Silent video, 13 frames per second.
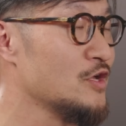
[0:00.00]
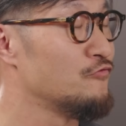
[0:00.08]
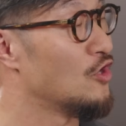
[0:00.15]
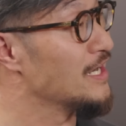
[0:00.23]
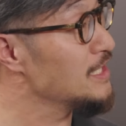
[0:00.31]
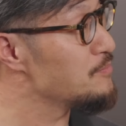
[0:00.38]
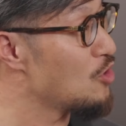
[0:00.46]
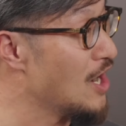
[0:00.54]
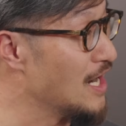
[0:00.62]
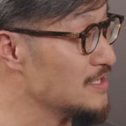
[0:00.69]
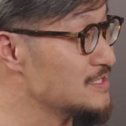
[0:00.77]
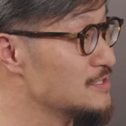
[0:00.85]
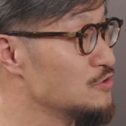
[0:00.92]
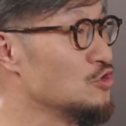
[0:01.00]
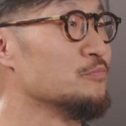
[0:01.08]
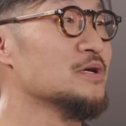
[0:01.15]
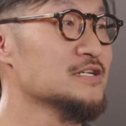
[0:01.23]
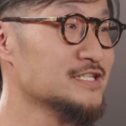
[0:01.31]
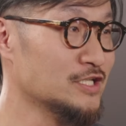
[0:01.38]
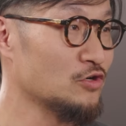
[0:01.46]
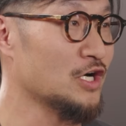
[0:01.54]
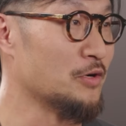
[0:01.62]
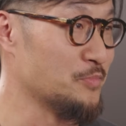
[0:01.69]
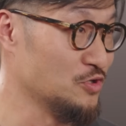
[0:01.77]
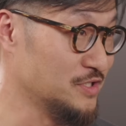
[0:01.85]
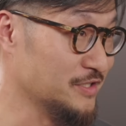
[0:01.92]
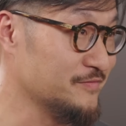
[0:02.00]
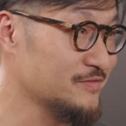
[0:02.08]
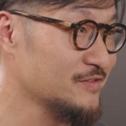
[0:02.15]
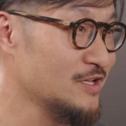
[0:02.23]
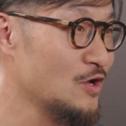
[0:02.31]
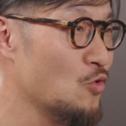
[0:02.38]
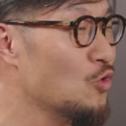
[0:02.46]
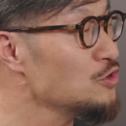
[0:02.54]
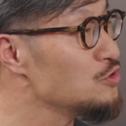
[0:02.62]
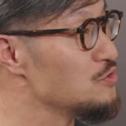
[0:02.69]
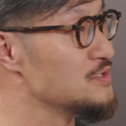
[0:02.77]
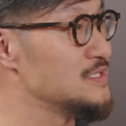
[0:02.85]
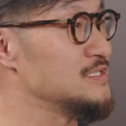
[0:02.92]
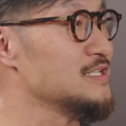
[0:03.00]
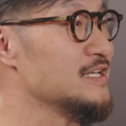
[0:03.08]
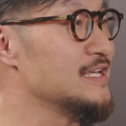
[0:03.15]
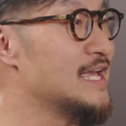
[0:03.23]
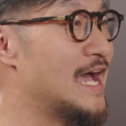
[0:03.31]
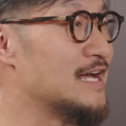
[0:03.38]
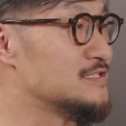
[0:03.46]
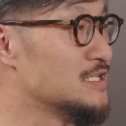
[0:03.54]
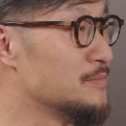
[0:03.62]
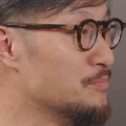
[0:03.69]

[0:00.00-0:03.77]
from enterprise to personal computing. What do you see as the